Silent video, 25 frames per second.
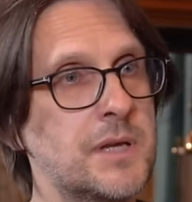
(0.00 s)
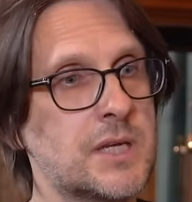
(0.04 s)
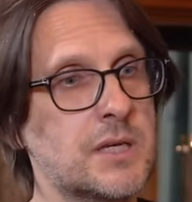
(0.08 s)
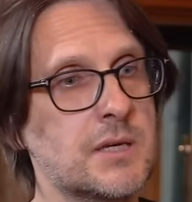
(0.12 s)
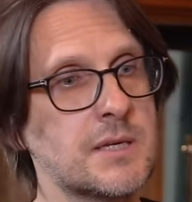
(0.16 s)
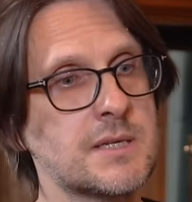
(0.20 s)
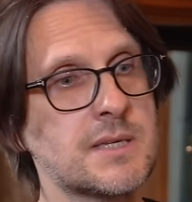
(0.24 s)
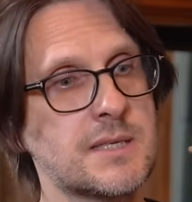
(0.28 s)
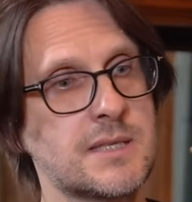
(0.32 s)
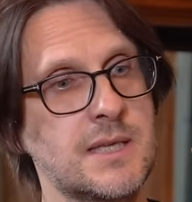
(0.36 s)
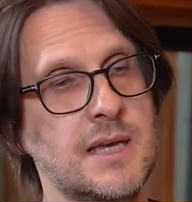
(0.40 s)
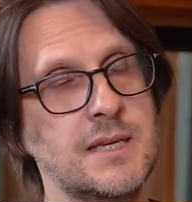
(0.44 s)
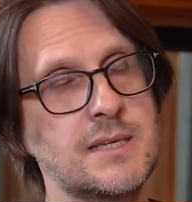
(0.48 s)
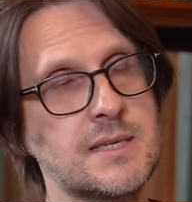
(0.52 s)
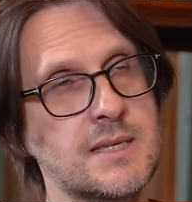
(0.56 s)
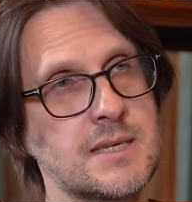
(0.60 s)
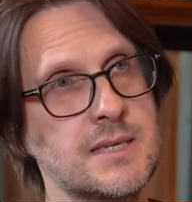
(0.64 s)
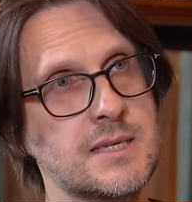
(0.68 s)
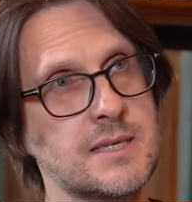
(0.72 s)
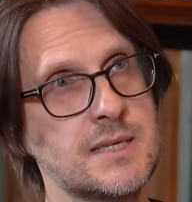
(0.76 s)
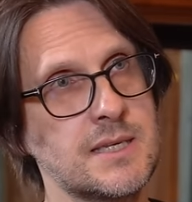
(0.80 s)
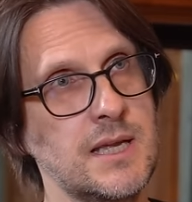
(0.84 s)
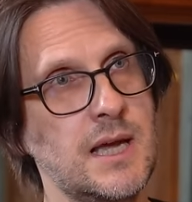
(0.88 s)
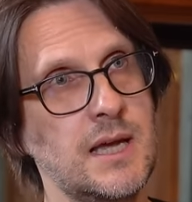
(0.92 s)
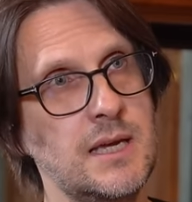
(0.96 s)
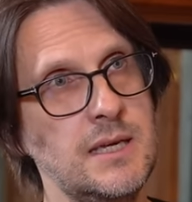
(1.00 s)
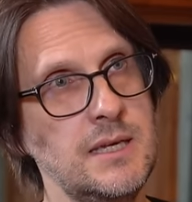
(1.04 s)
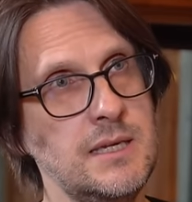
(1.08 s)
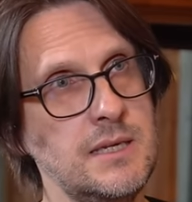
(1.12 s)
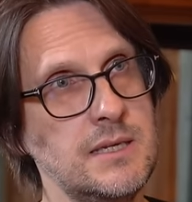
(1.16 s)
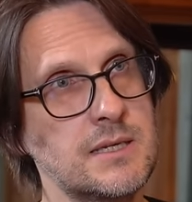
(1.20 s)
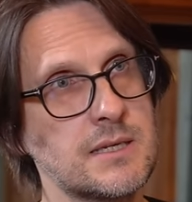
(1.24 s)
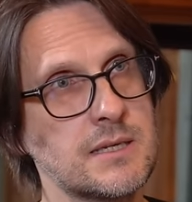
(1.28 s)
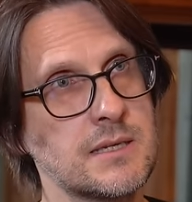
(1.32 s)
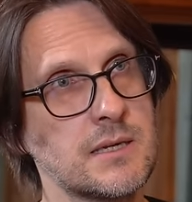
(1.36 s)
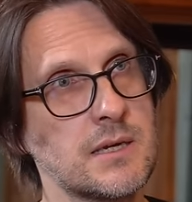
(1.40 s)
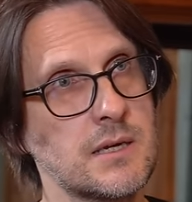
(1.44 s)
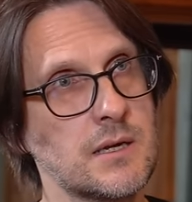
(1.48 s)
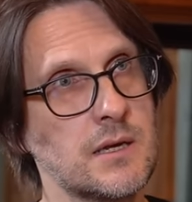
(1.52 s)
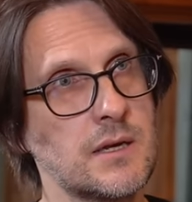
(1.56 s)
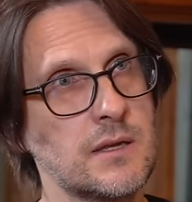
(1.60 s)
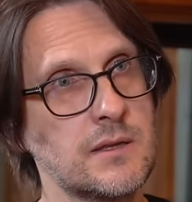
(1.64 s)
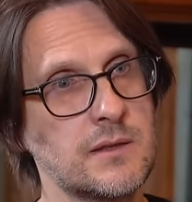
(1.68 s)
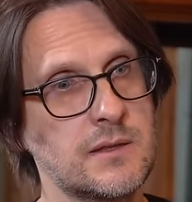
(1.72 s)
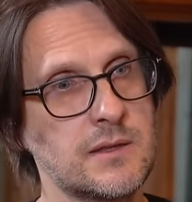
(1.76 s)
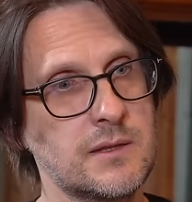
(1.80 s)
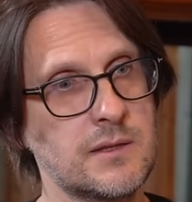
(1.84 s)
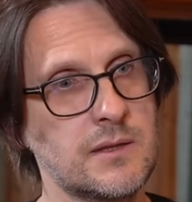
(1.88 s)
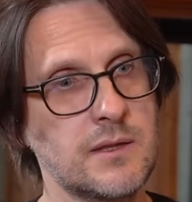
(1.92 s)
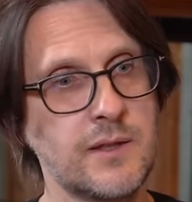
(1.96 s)
Because they stayed,
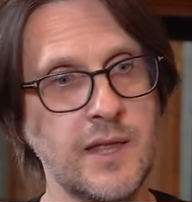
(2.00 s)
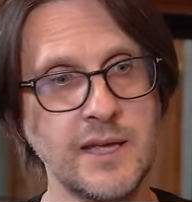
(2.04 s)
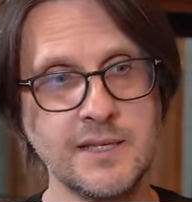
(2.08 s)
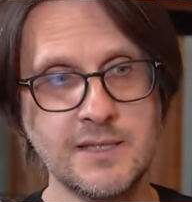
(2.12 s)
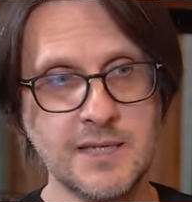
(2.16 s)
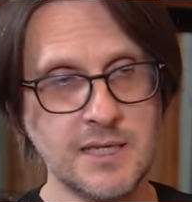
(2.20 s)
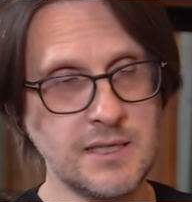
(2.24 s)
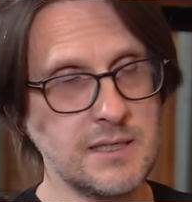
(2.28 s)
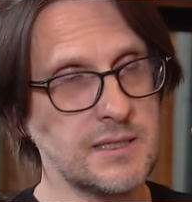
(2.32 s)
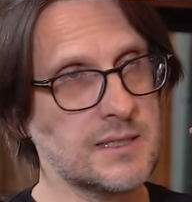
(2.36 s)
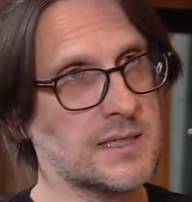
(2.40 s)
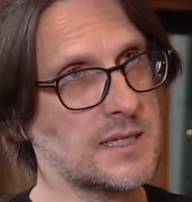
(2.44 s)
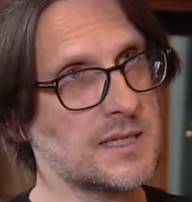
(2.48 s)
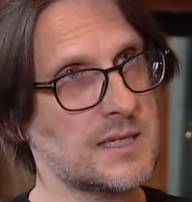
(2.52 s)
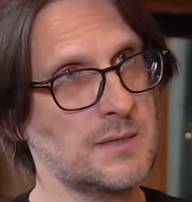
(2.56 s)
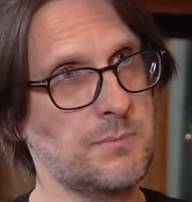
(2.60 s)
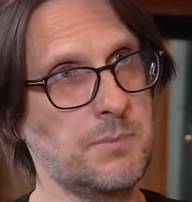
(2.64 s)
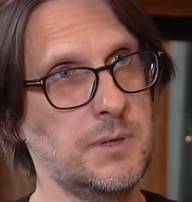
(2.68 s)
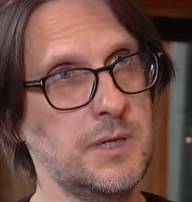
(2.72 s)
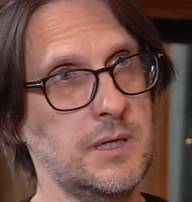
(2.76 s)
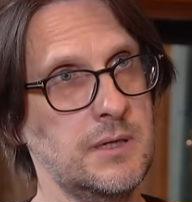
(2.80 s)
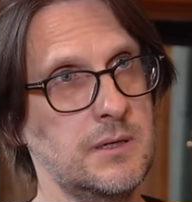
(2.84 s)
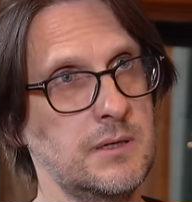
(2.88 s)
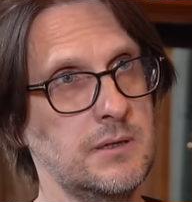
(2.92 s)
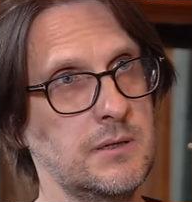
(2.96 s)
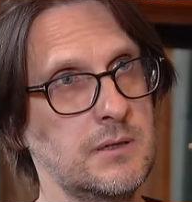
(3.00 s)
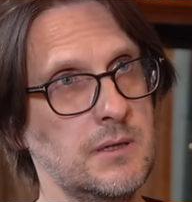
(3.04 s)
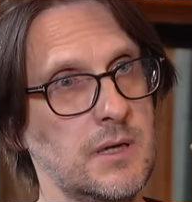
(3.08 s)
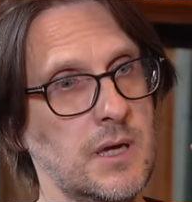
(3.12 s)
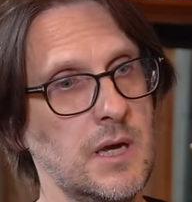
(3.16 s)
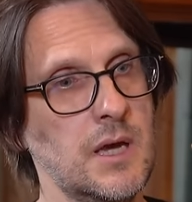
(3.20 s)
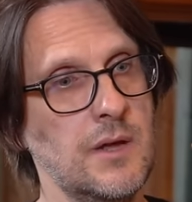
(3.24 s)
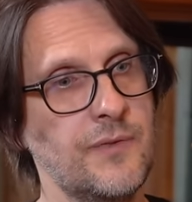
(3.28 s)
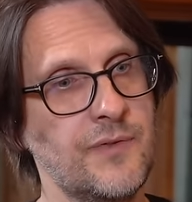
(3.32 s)
they didn't disappear.